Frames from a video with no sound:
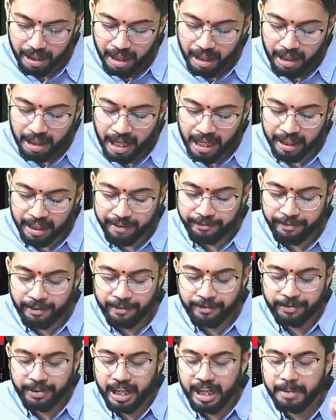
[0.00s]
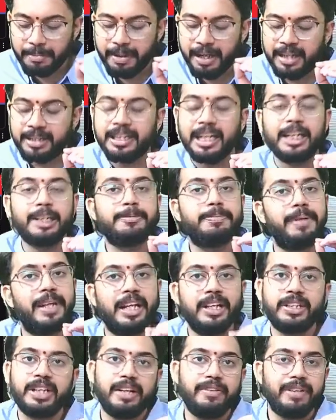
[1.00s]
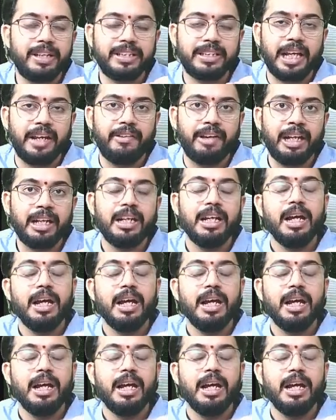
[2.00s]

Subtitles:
Like 15 minutes explanation was given.